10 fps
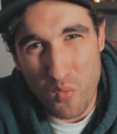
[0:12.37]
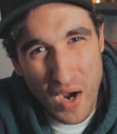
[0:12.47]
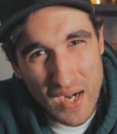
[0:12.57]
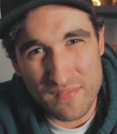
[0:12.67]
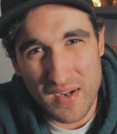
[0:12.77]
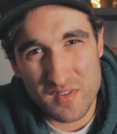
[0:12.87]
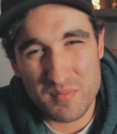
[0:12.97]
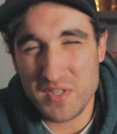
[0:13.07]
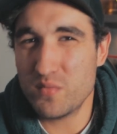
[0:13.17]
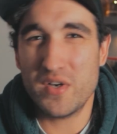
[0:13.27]
Wi-Fi,
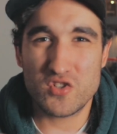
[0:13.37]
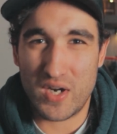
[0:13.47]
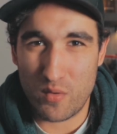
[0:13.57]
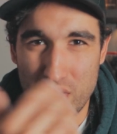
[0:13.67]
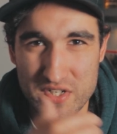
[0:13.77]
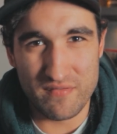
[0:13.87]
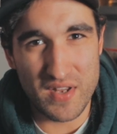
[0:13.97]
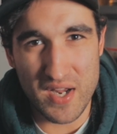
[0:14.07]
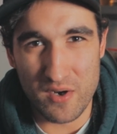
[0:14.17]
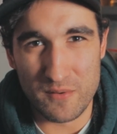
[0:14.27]
especially when you're trying to watch a
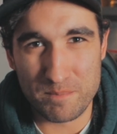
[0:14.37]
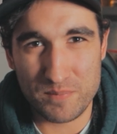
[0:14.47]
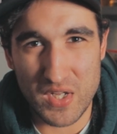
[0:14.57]
video.